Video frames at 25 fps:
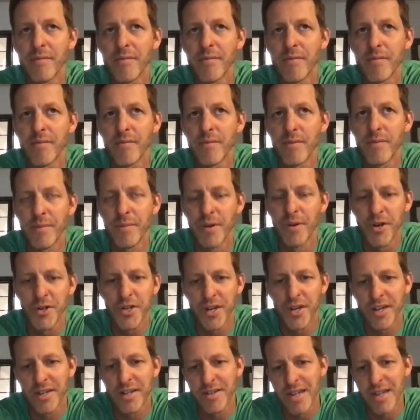the
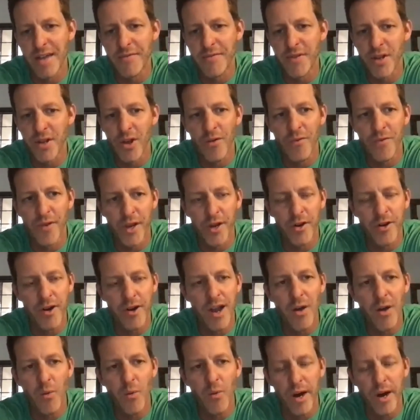merchant is left to go figure
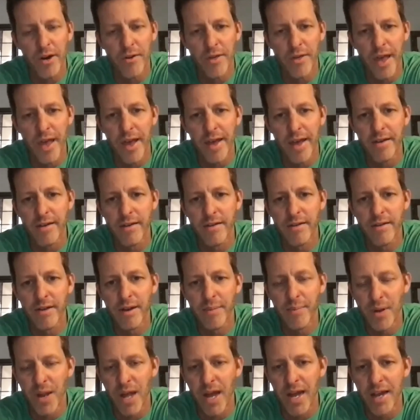out where that
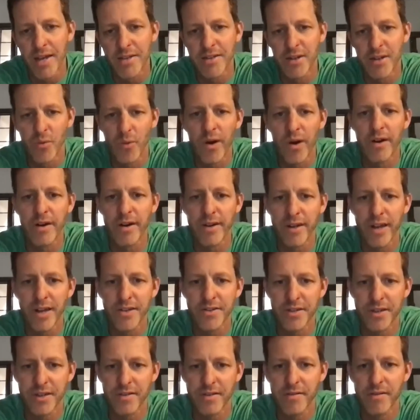applies and where it
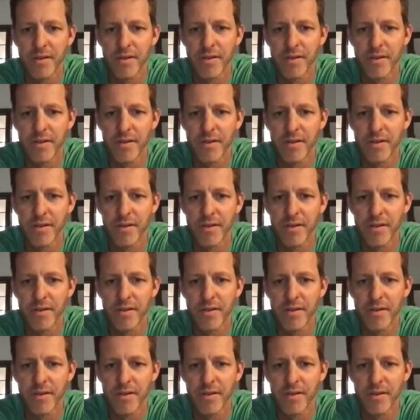doesn't.